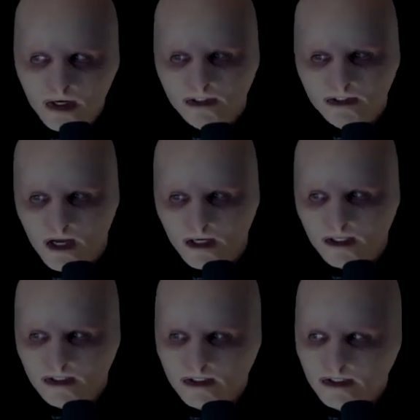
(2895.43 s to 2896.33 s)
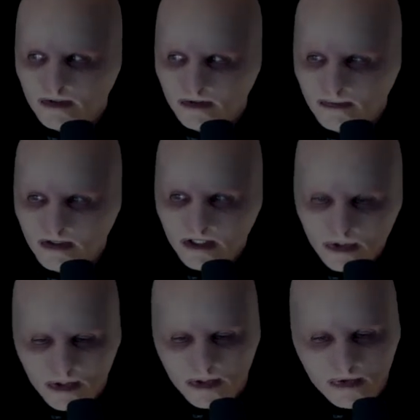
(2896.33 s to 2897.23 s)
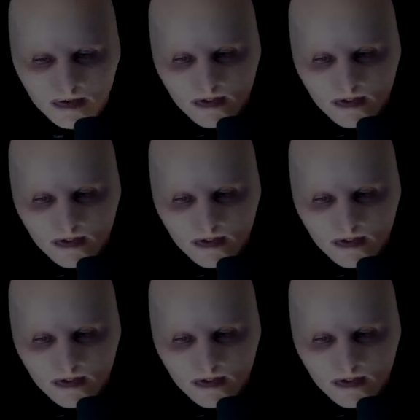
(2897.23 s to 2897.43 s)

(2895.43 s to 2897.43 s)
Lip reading: does not necessarily mean you can do